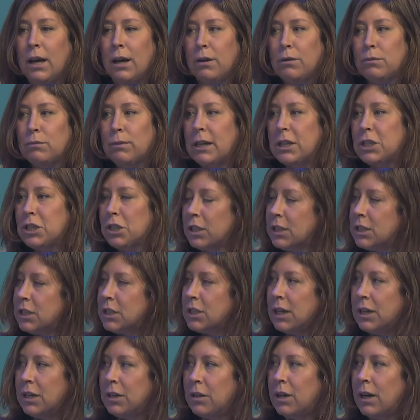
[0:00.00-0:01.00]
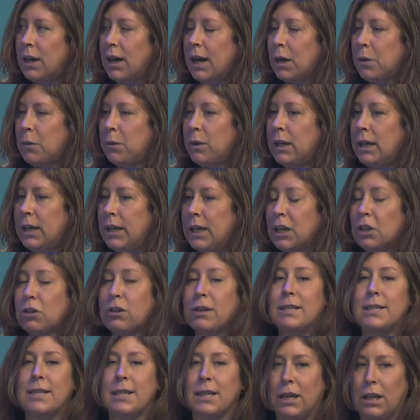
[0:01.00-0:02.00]
racial and gender inequity,
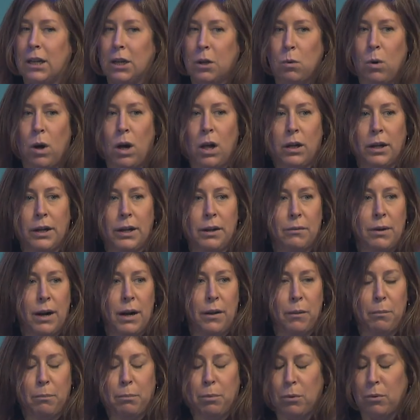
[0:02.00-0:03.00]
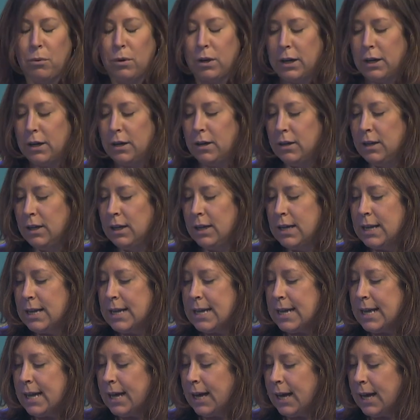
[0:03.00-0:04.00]
increasing inequality around the board,
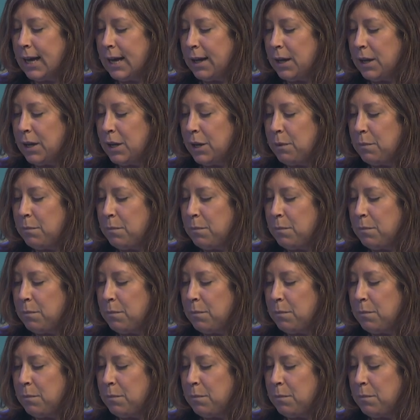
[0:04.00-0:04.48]
they